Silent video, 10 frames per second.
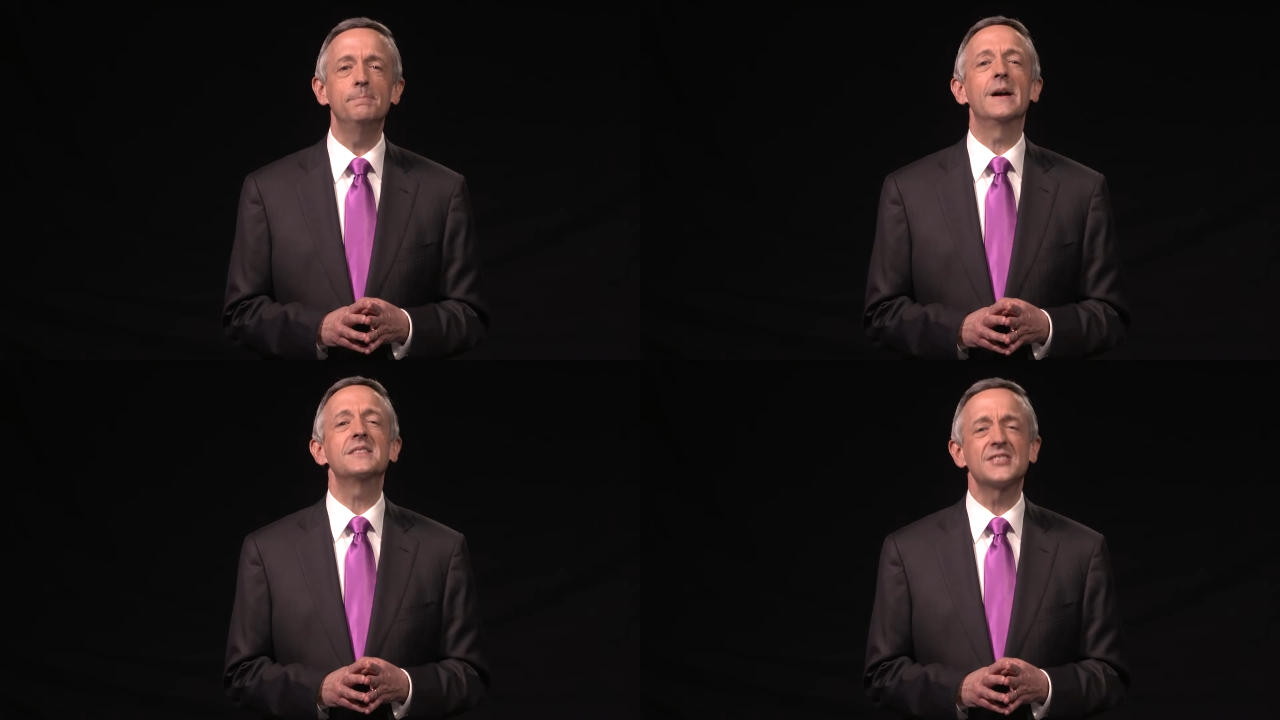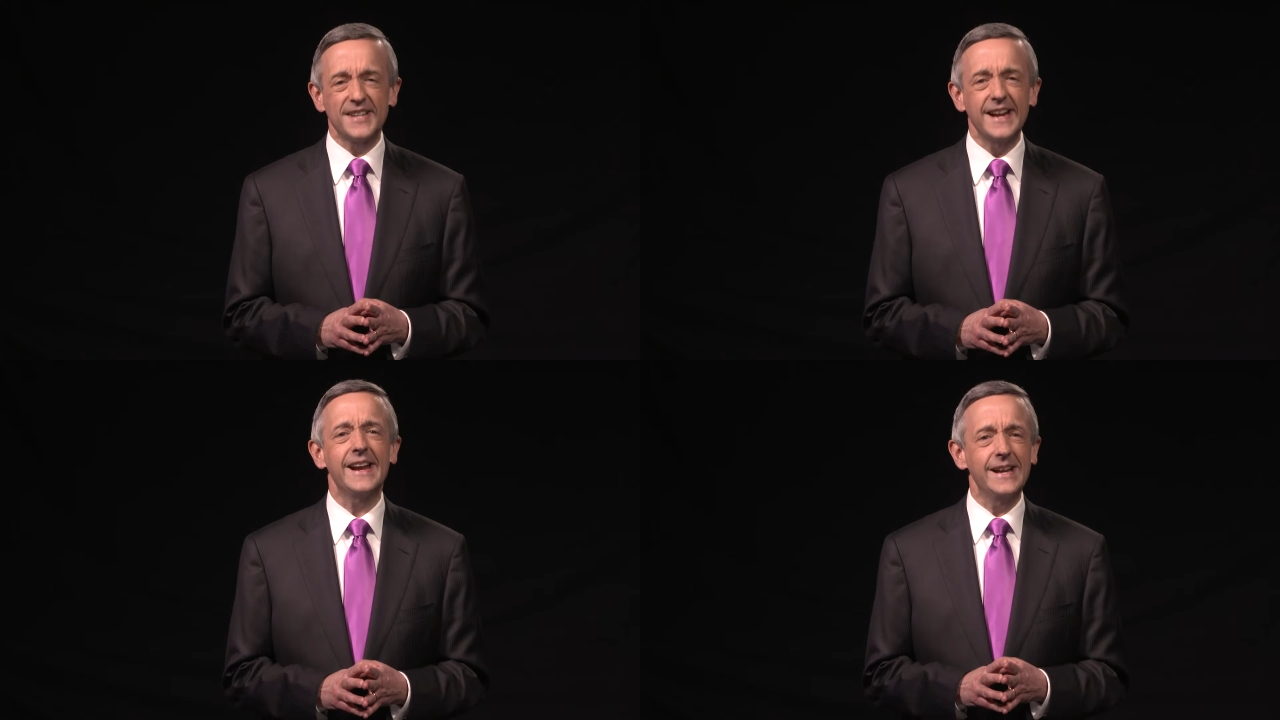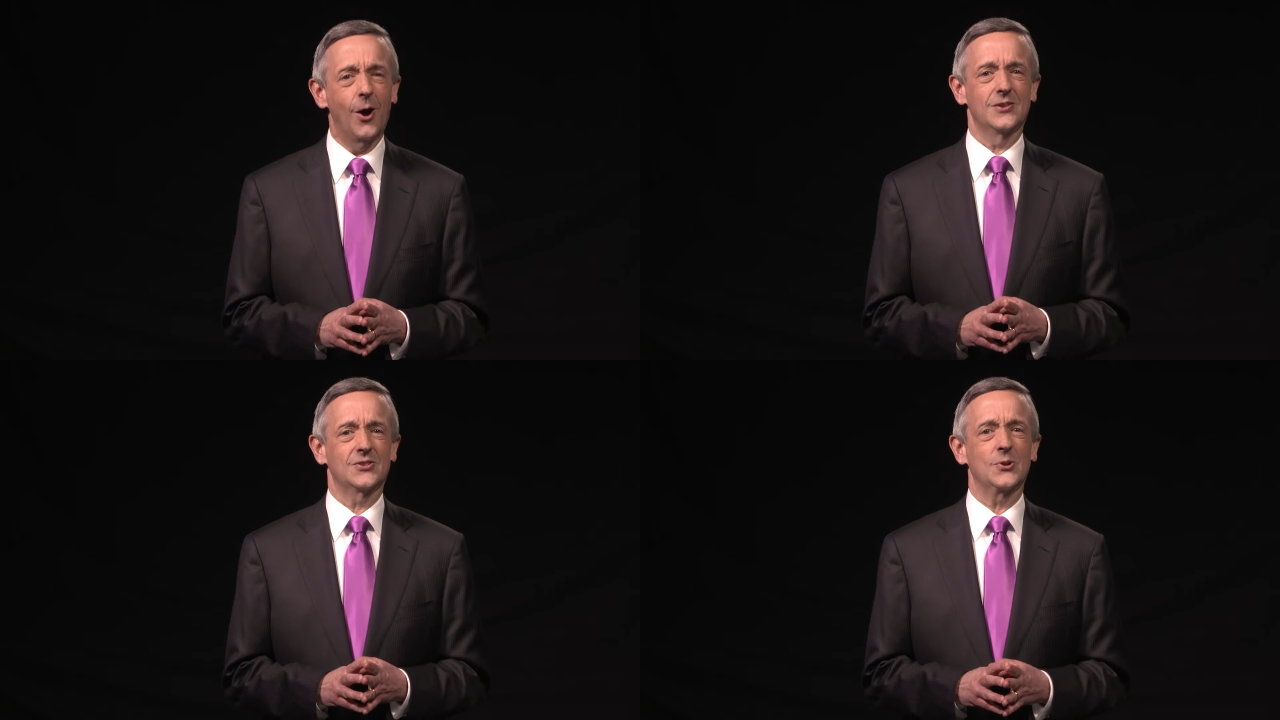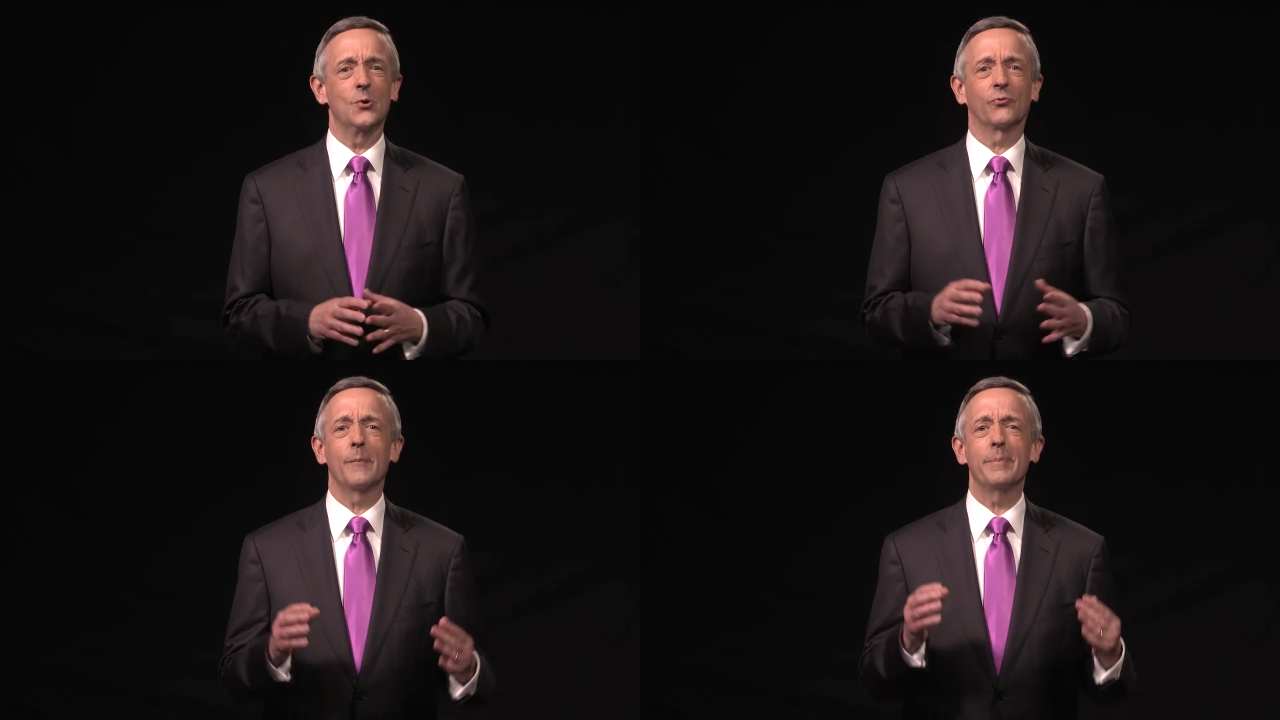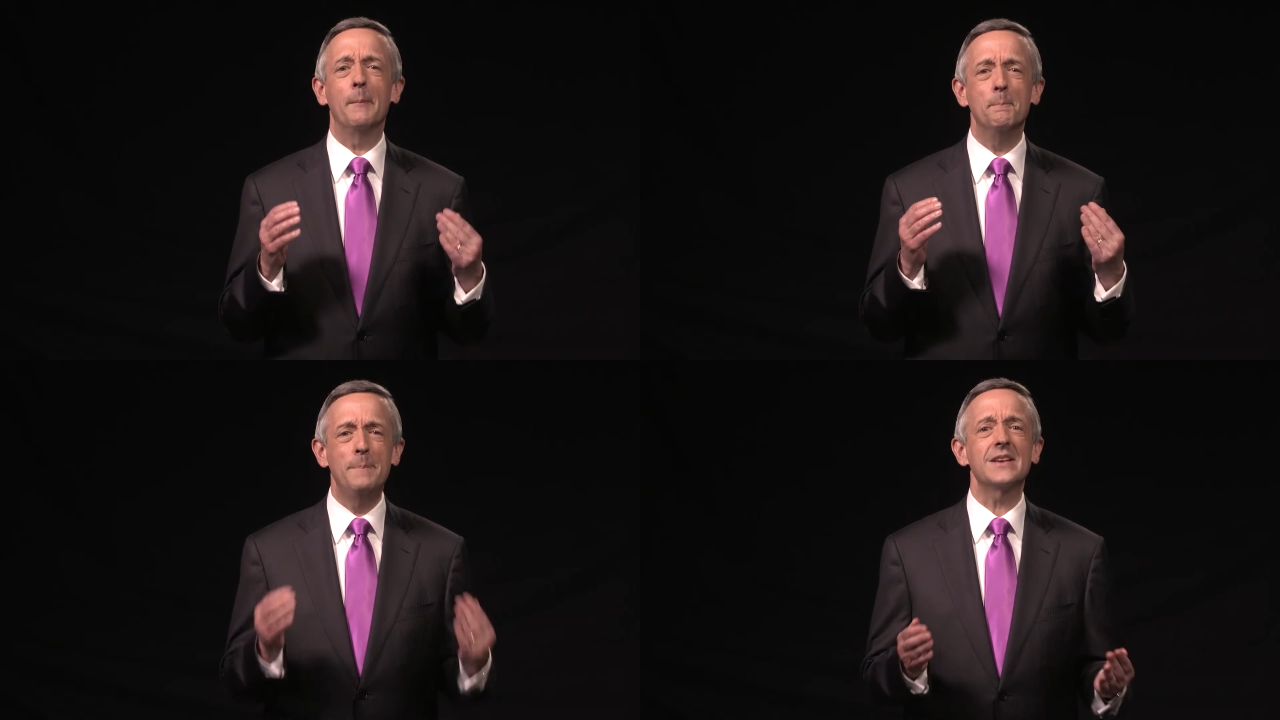but singing also from the
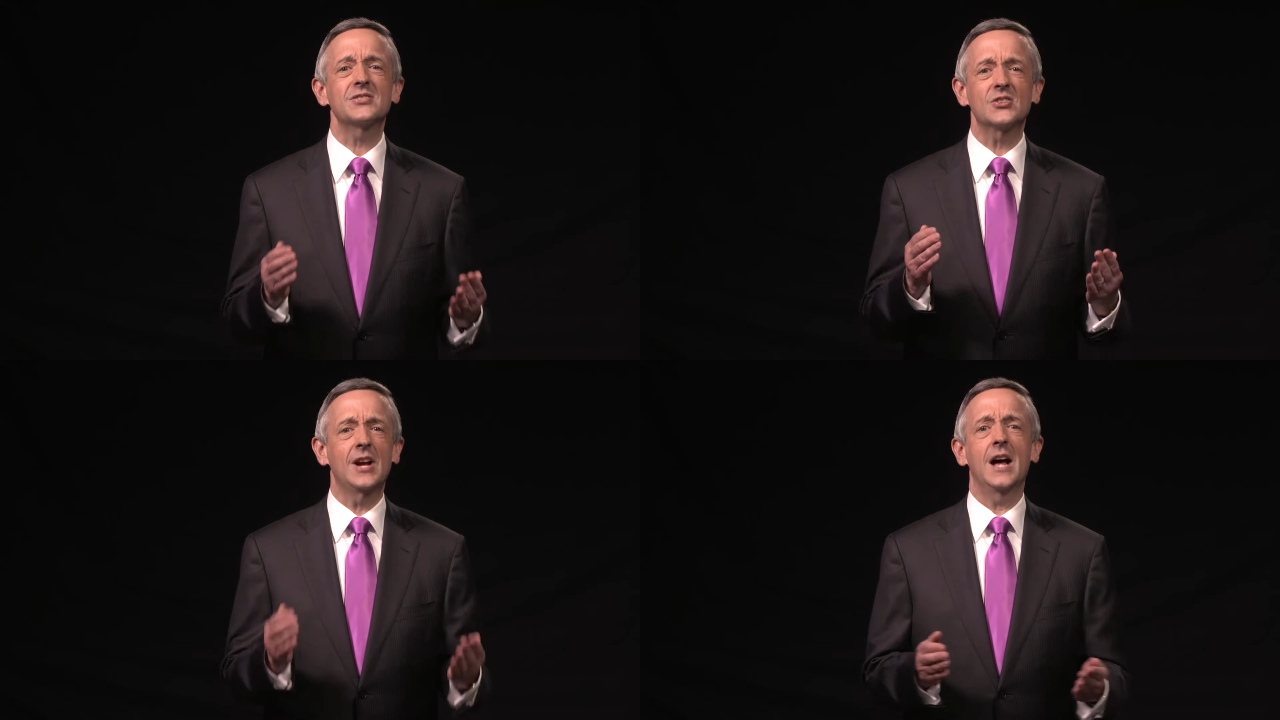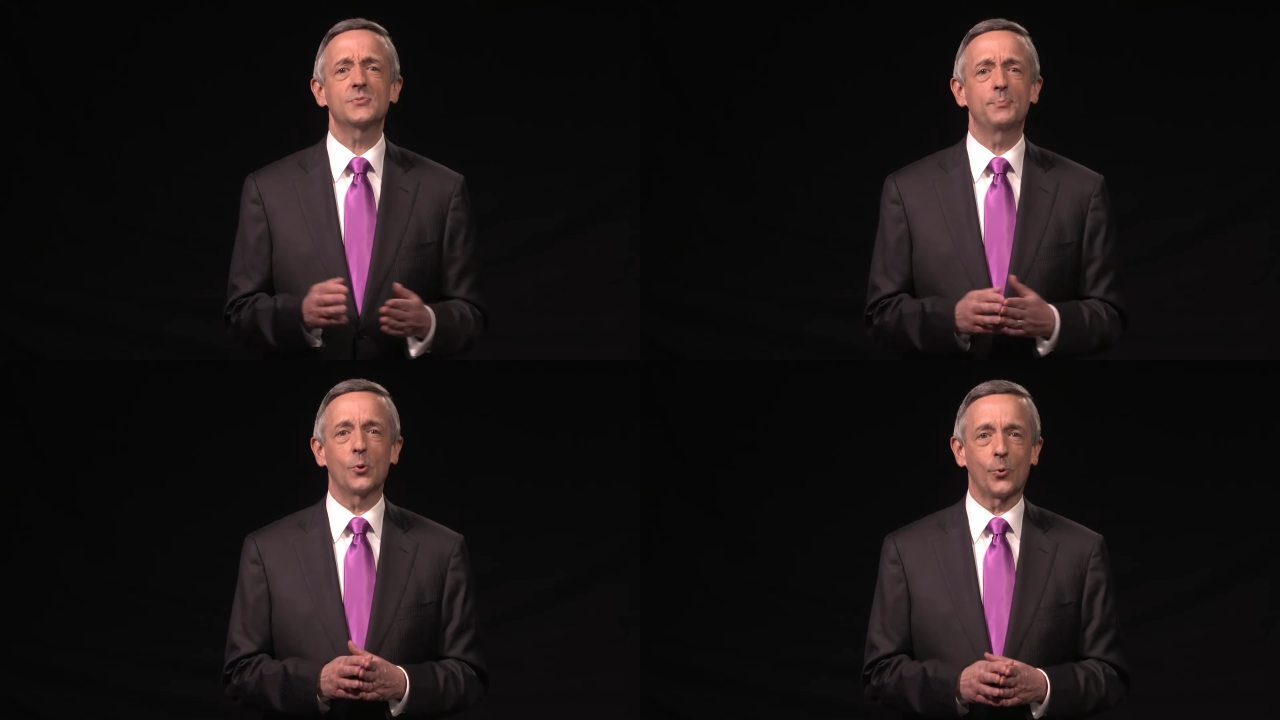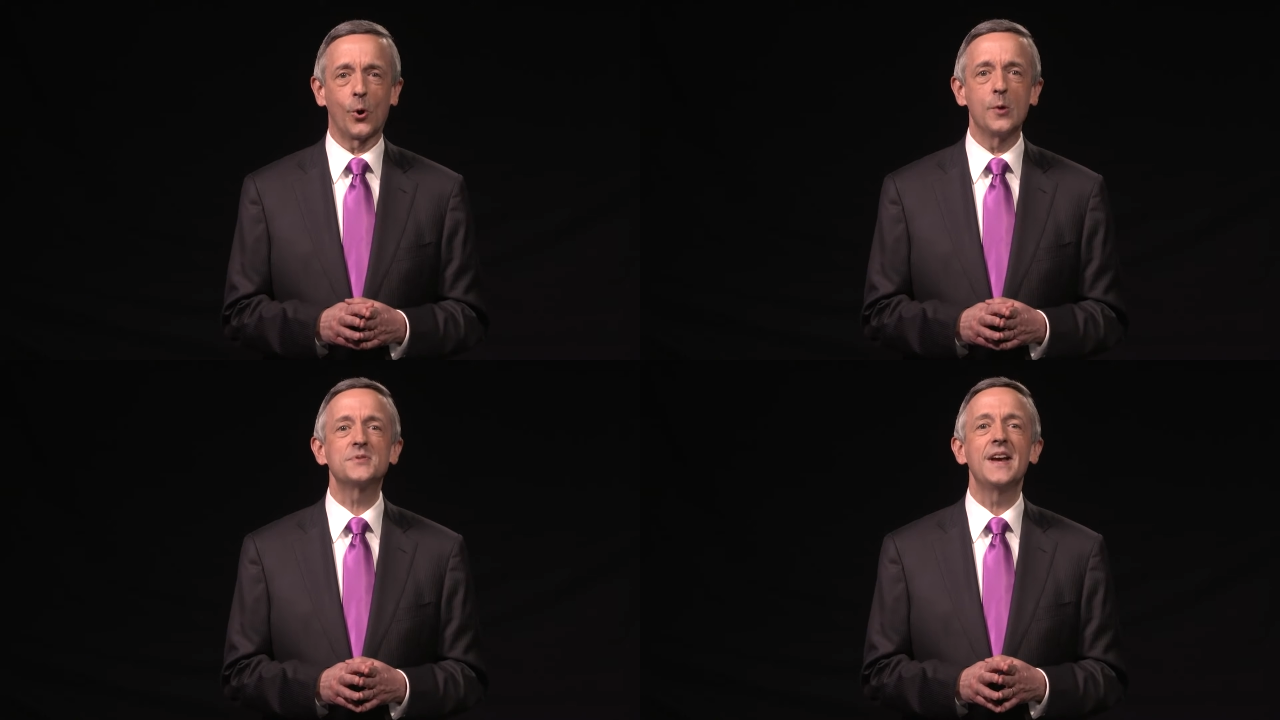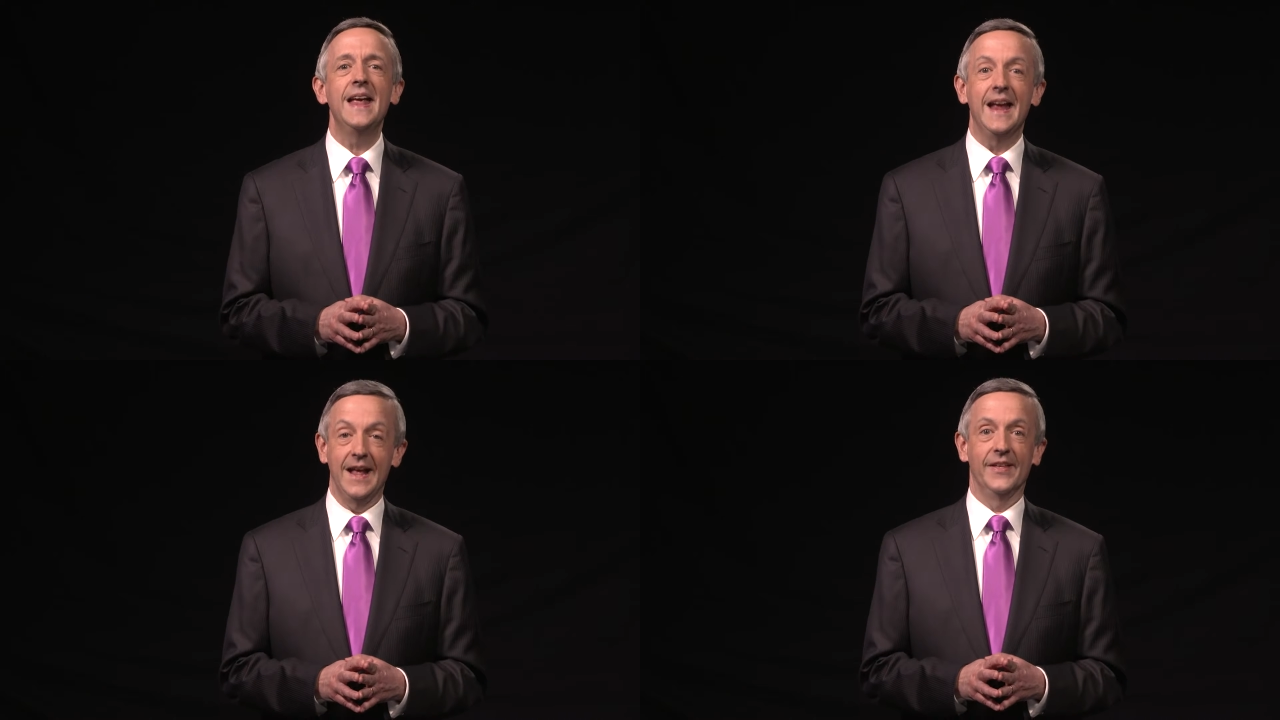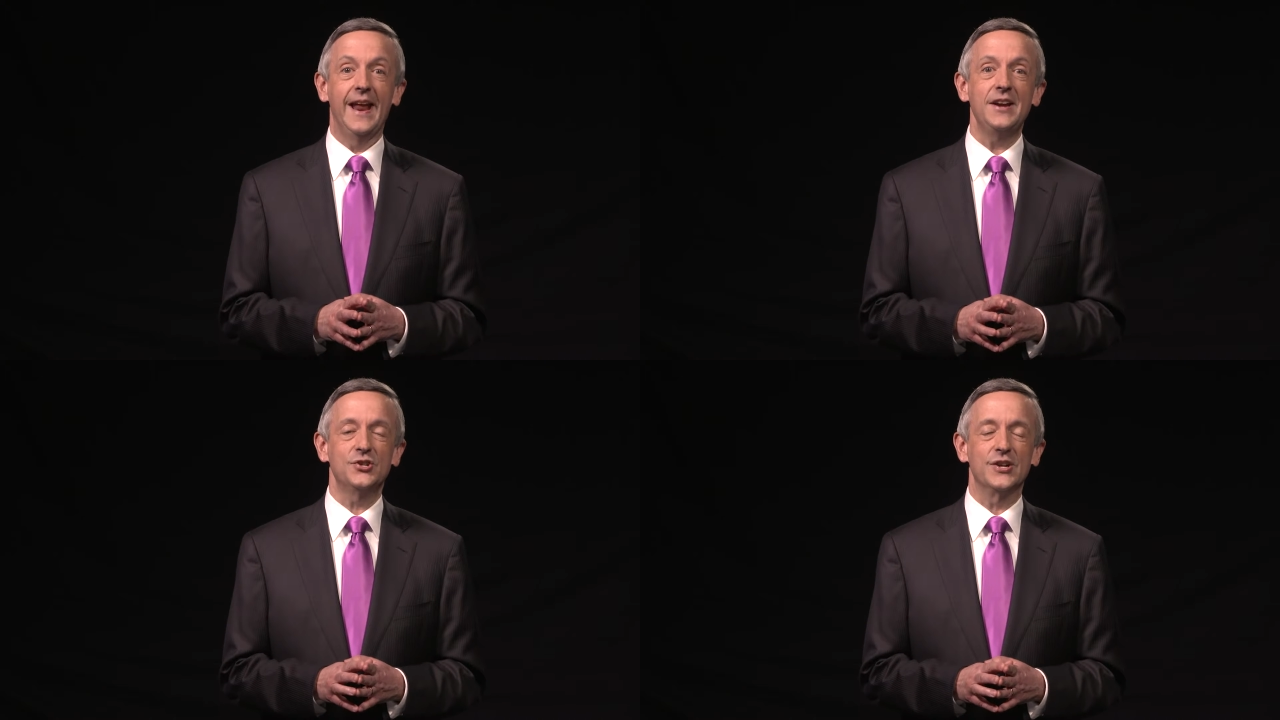best gospel groups in the
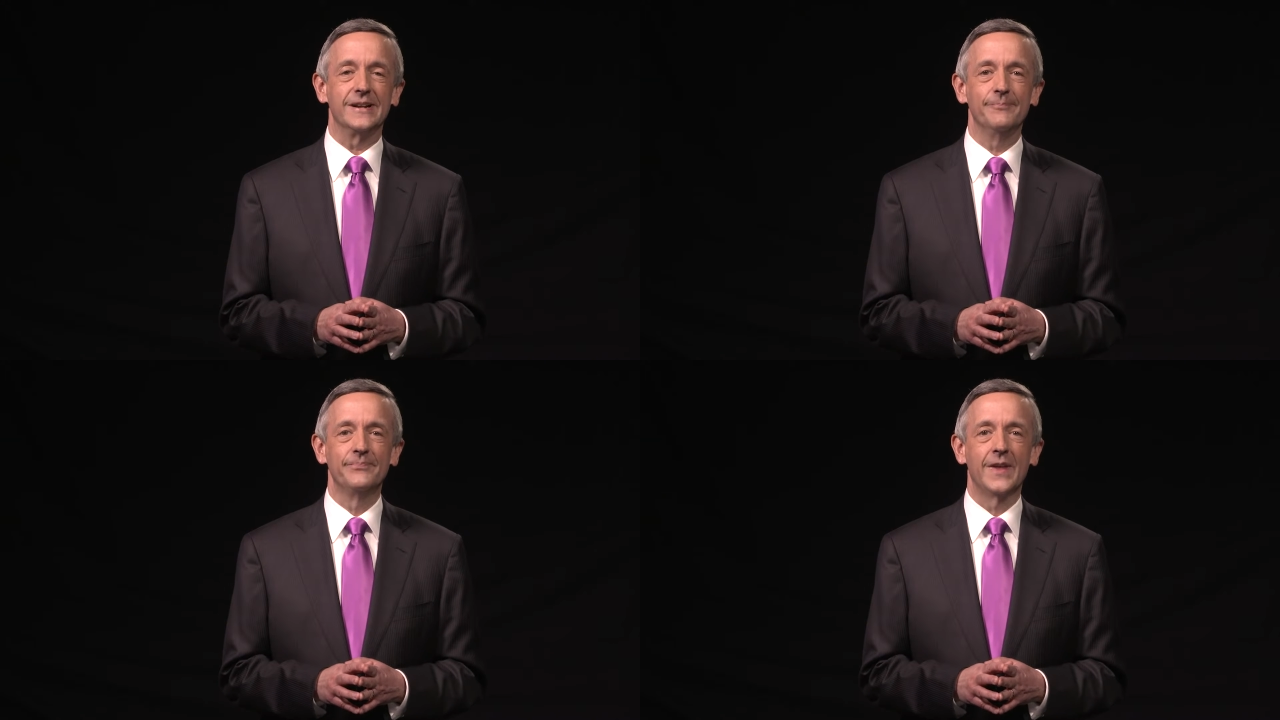nation.